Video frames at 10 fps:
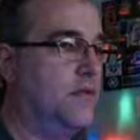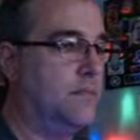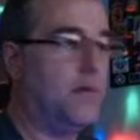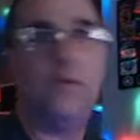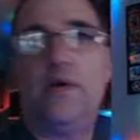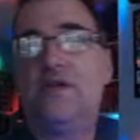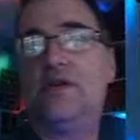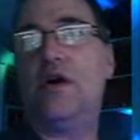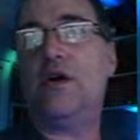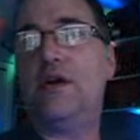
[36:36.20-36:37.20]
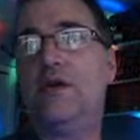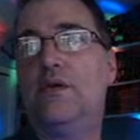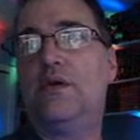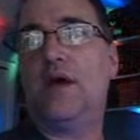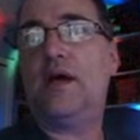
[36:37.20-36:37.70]
By the way, is the audio
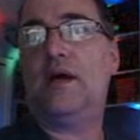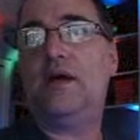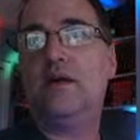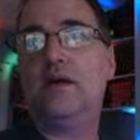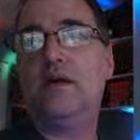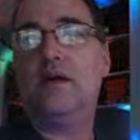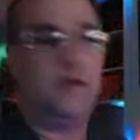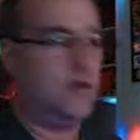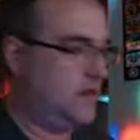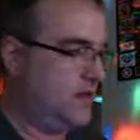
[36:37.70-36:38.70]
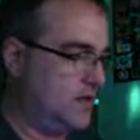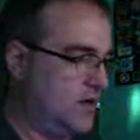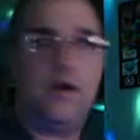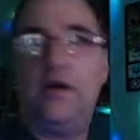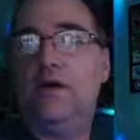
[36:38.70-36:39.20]
okay? I think the
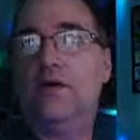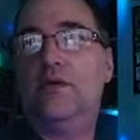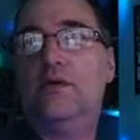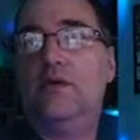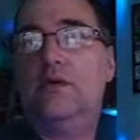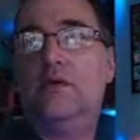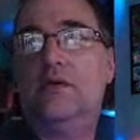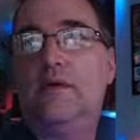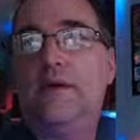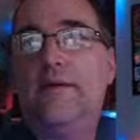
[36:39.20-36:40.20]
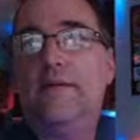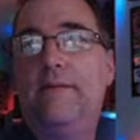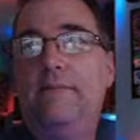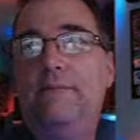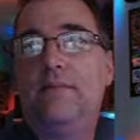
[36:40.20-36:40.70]
audio.
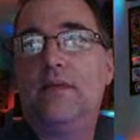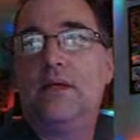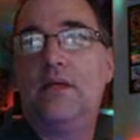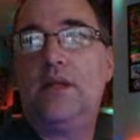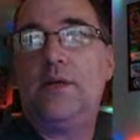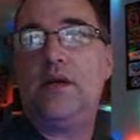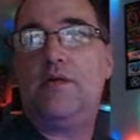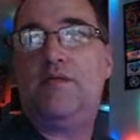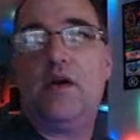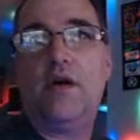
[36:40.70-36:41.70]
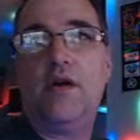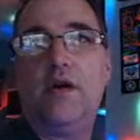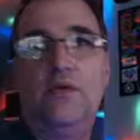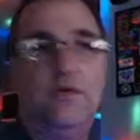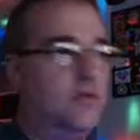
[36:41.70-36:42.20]
Let me know if the
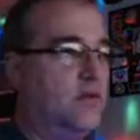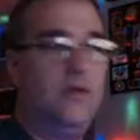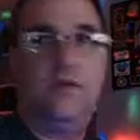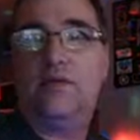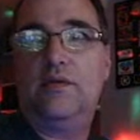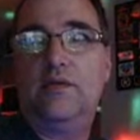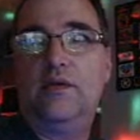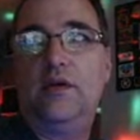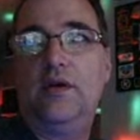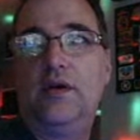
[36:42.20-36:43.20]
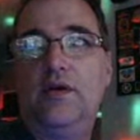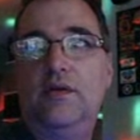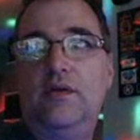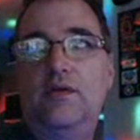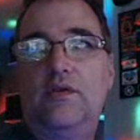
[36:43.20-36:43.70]
audio is good, because
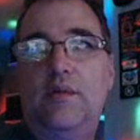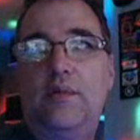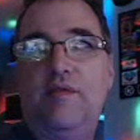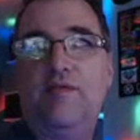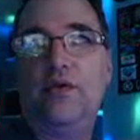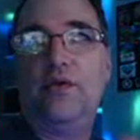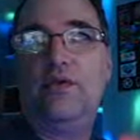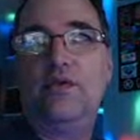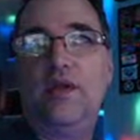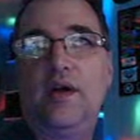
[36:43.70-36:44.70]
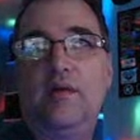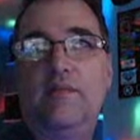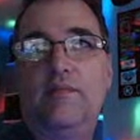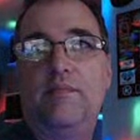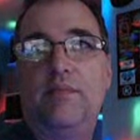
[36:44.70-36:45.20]
it looks like my voice is like
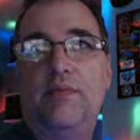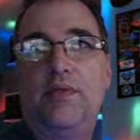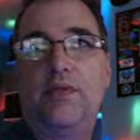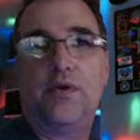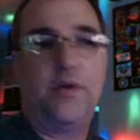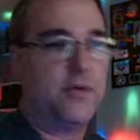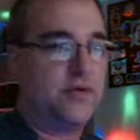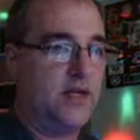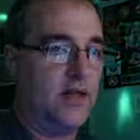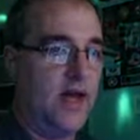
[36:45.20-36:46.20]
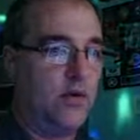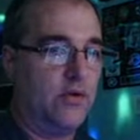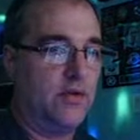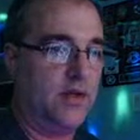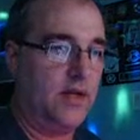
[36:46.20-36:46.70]
30%
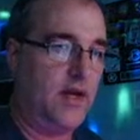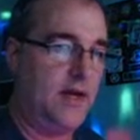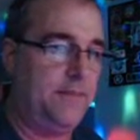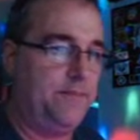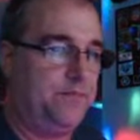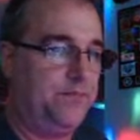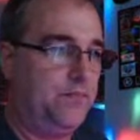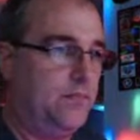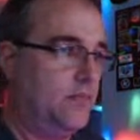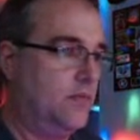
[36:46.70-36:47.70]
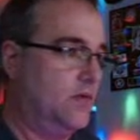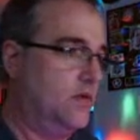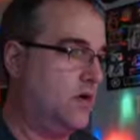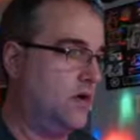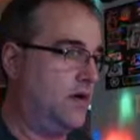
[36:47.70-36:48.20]
louder than the game.
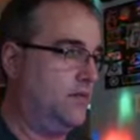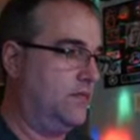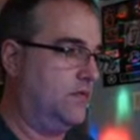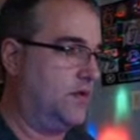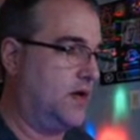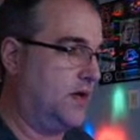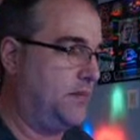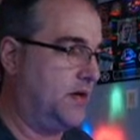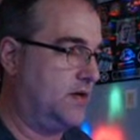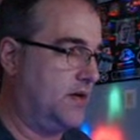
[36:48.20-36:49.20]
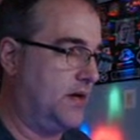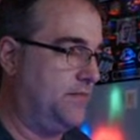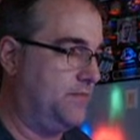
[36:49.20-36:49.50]
Alright, okay, get back to the game.